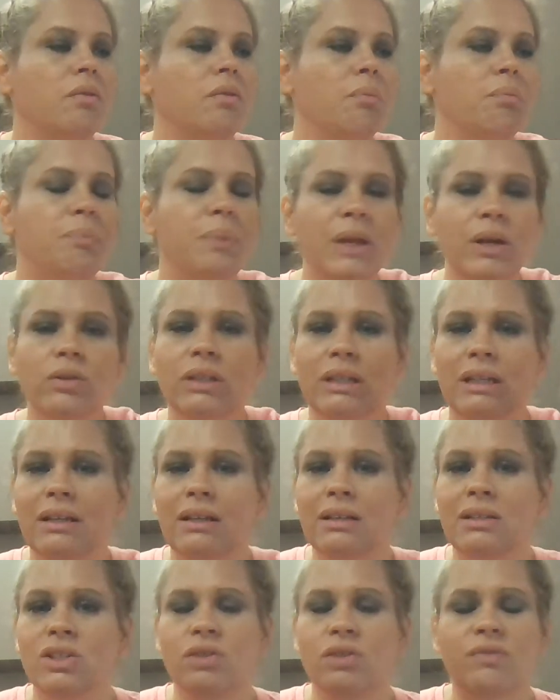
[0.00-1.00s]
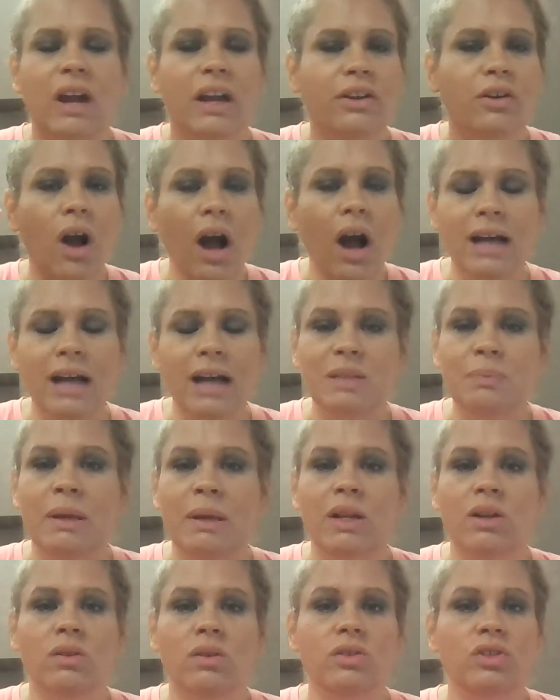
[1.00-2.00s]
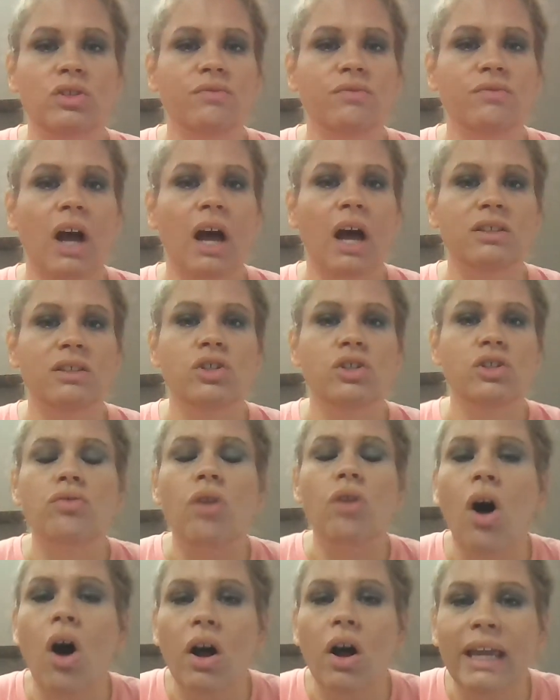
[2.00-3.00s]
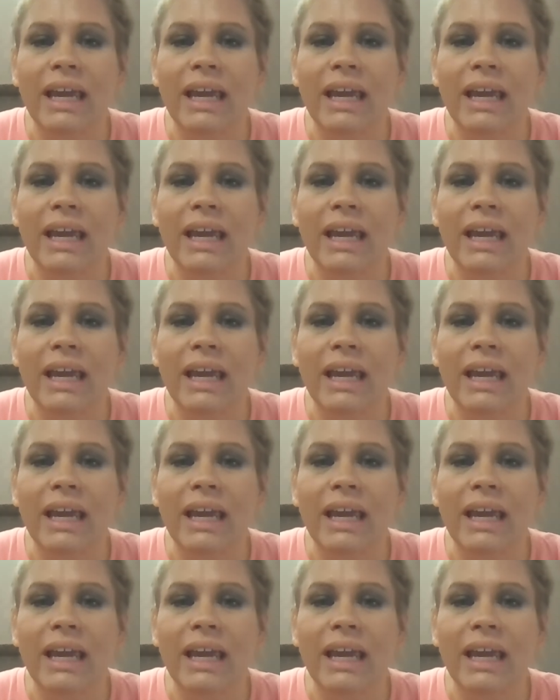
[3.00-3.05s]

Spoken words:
buildings. You've got your hospitals. You've got strong